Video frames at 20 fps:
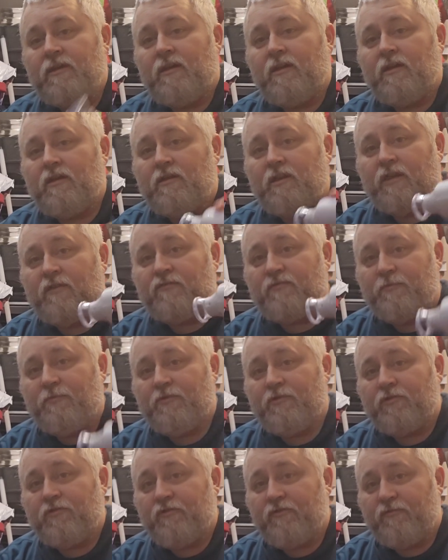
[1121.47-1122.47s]
and you have to
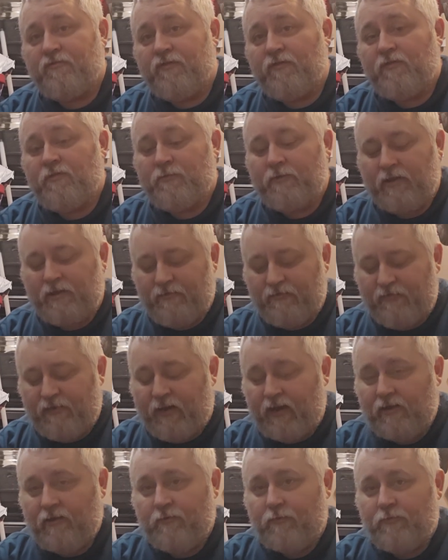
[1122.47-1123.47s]
put your filament in
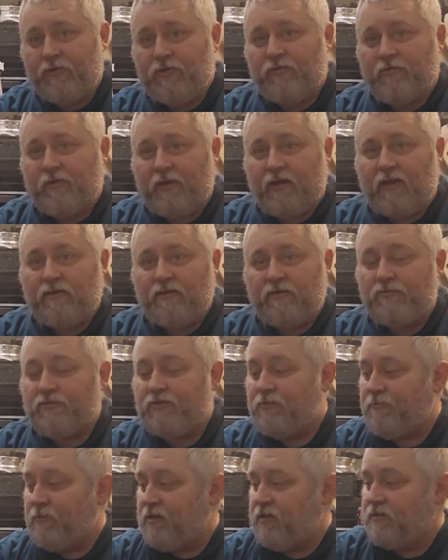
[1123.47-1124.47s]
vacuum when you're not
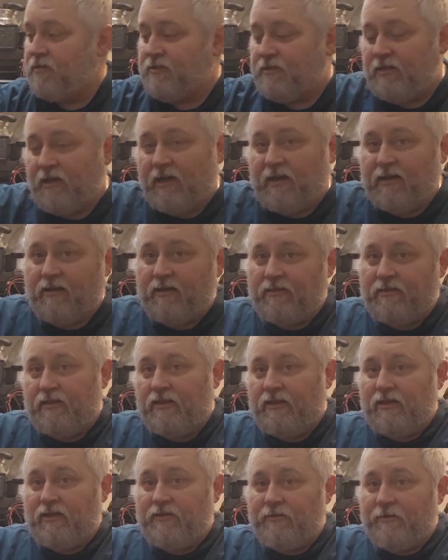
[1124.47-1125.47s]
using, when it's not in the
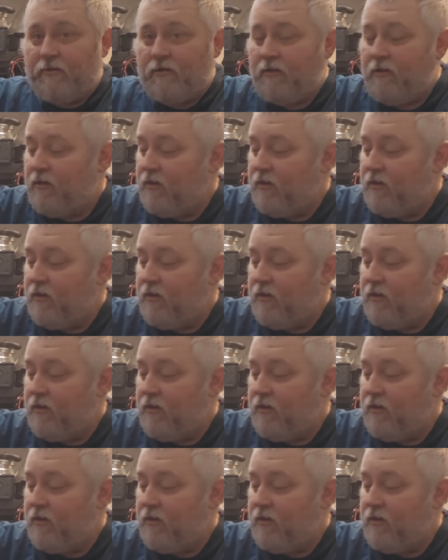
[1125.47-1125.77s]
heater.